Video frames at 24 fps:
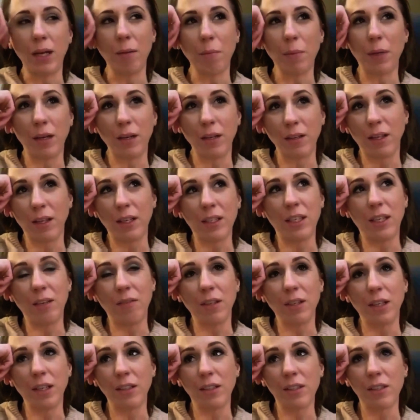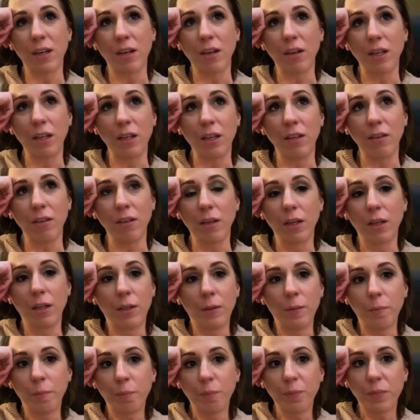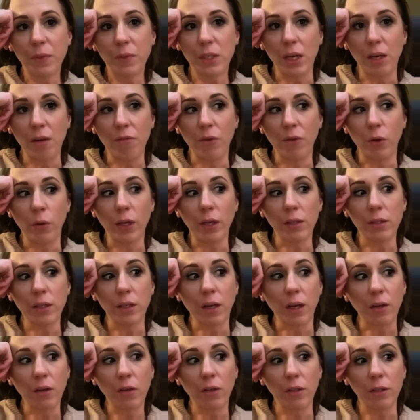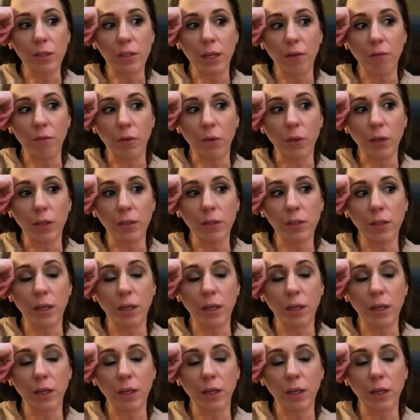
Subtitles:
on and like to even get started or stay focused. And I couldn't stay focused.